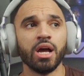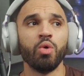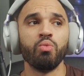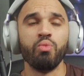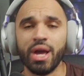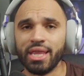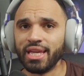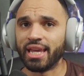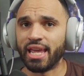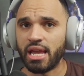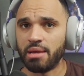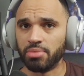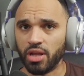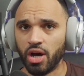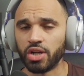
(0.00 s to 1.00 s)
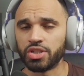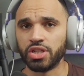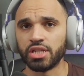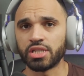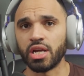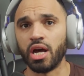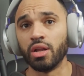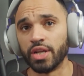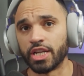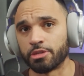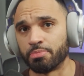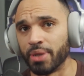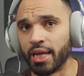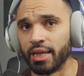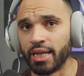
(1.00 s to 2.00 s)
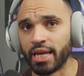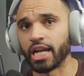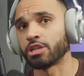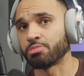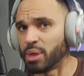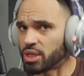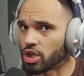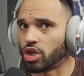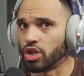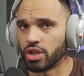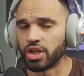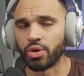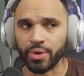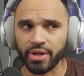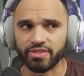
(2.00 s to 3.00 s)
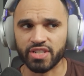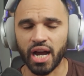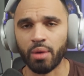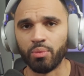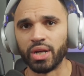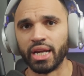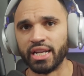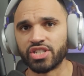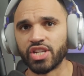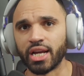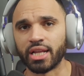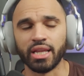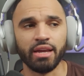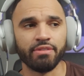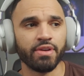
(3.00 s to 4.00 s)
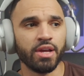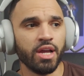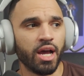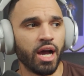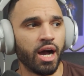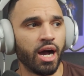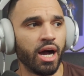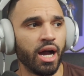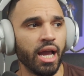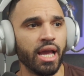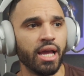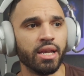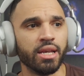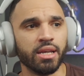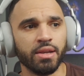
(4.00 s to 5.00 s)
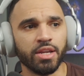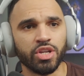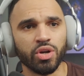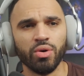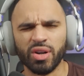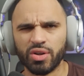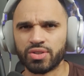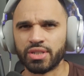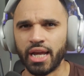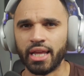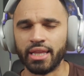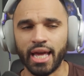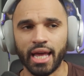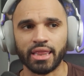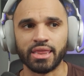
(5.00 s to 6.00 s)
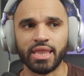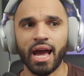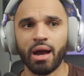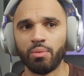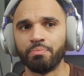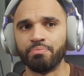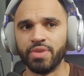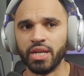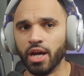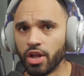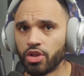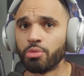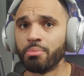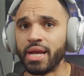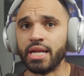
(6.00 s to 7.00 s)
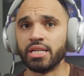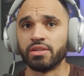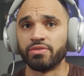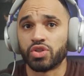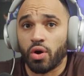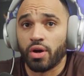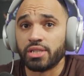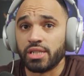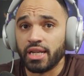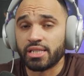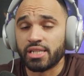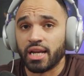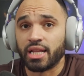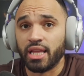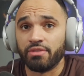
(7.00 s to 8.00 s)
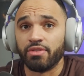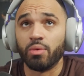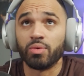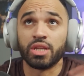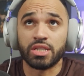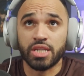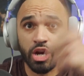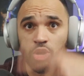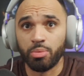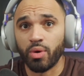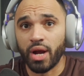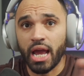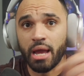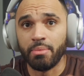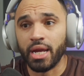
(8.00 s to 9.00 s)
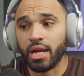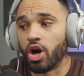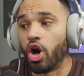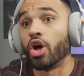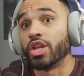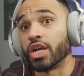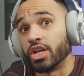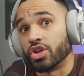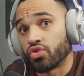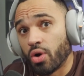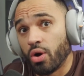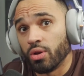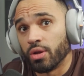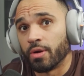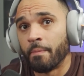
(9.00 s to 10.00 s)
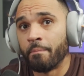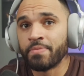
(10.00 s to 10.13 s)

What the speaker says: When the game launches, I'll explain that. I spent a good degree of time with Insect Glaive, and you'll understand that the other means of charging the Insect Glaive up with the terrible aiming on the controller